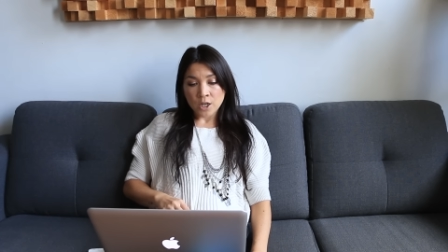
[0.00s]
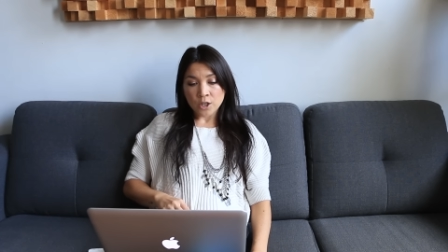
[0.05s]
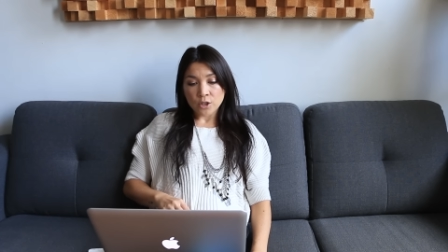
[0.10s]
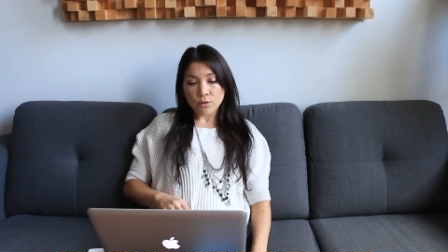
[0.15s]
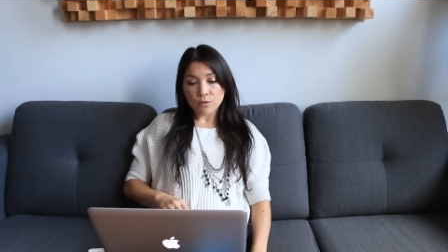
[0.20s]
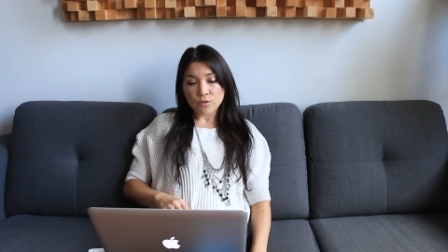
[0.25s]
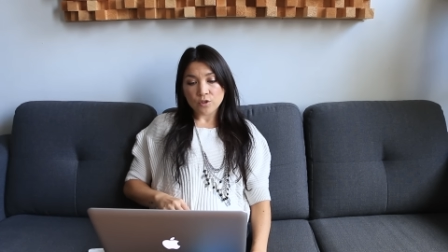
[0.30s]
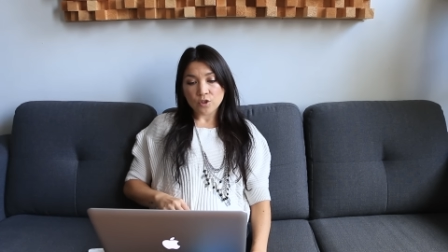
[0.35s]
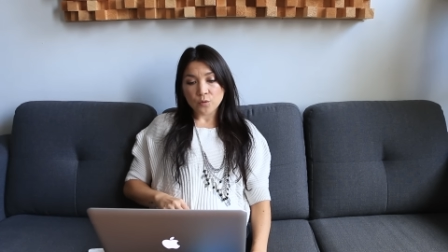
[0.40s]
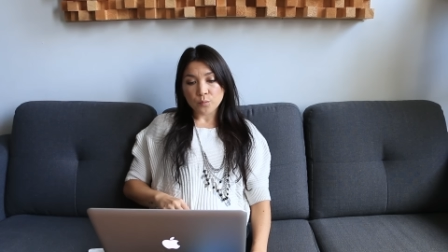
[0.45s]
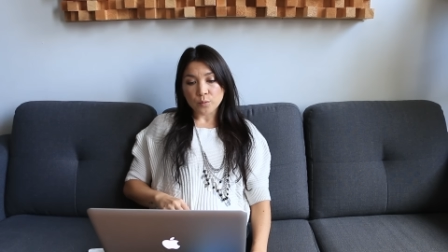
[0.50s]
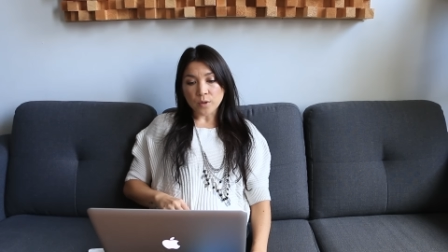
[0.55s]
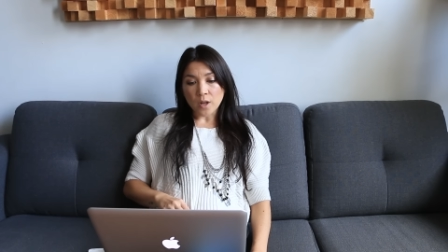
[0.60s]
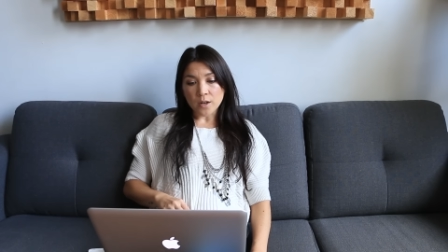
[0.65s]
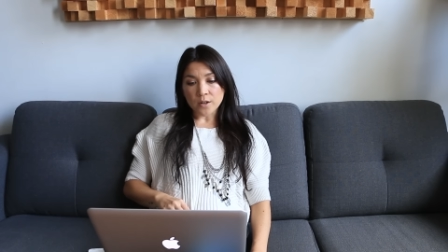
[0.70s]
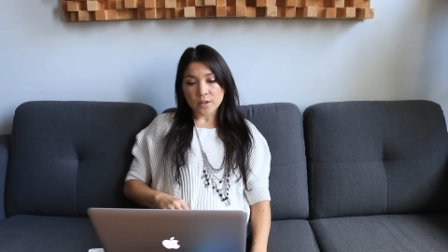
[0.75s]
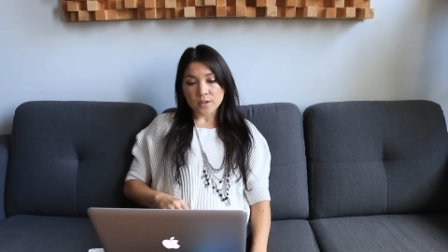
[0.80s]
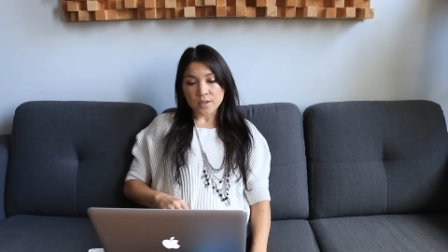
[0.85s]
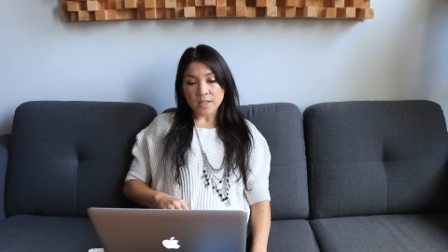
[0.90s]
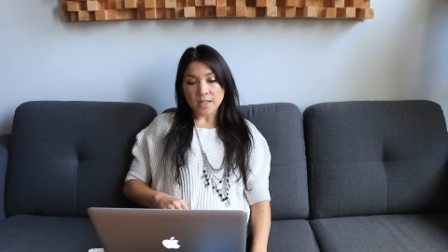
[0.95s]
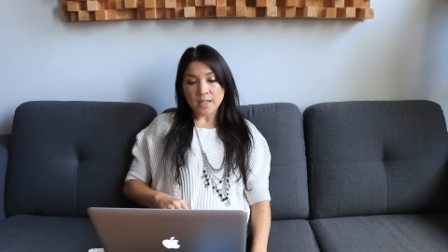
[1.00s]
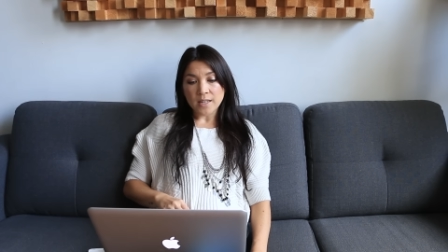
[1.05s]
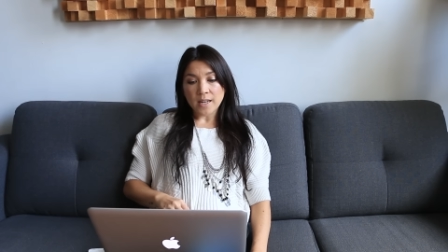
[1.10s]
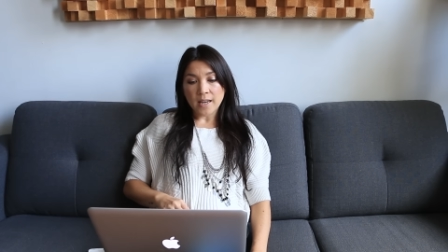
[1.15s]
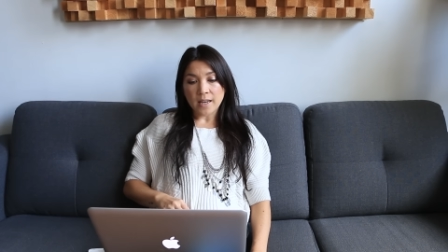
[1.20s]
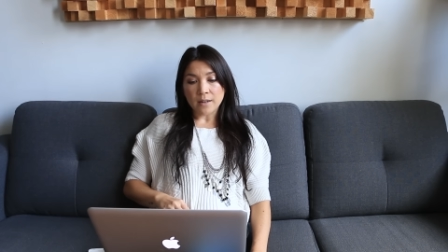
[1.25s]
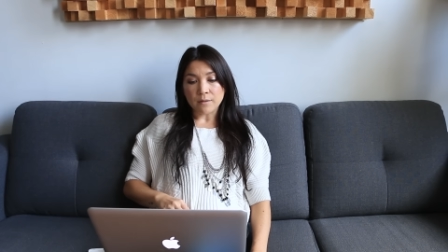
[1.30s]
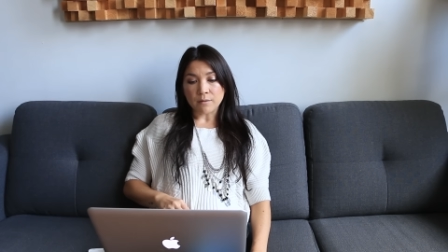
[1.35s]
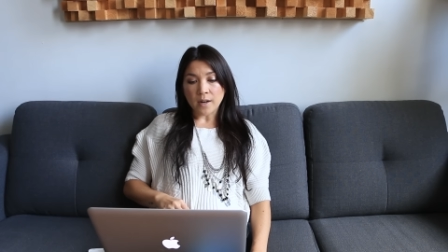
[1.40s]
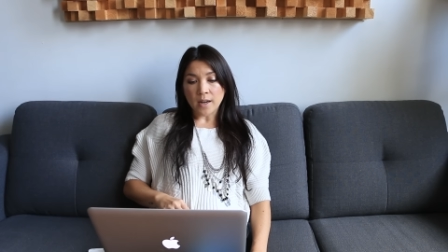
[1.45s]
YouTube bloggers Nina
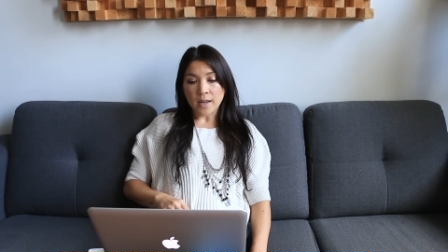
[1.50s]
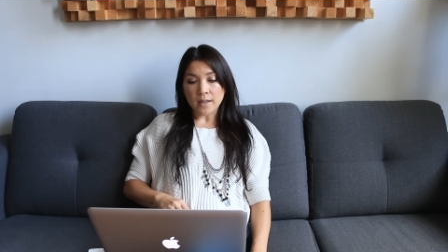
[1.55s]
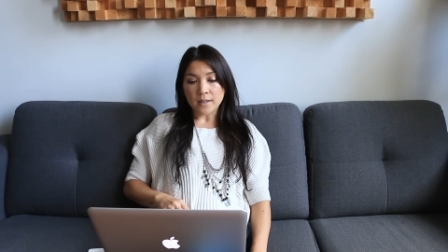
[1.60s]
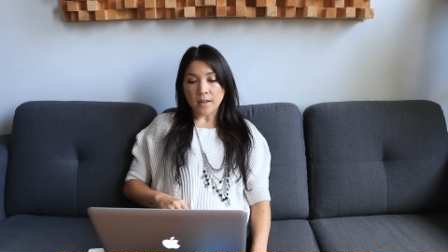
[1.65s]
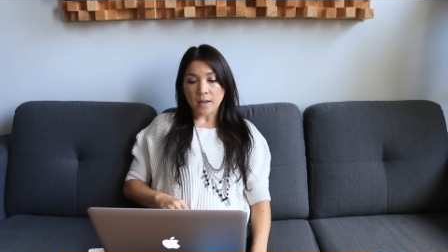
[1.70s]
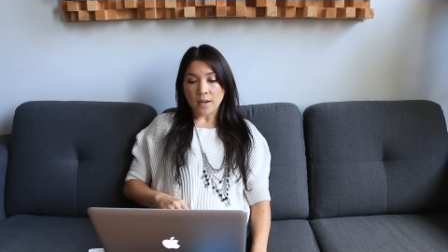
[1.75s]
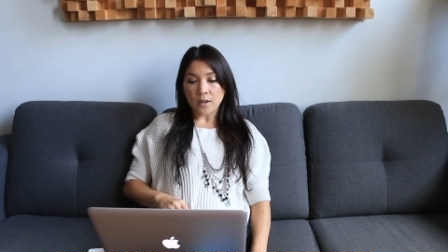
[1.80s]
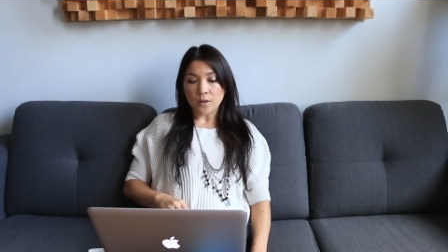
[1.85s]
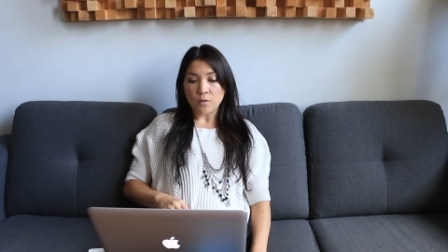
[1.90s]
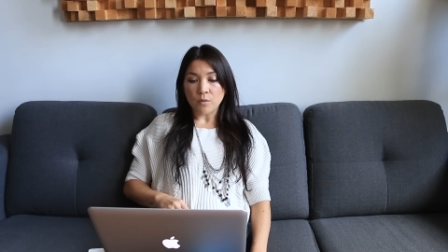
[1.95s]
and Randa,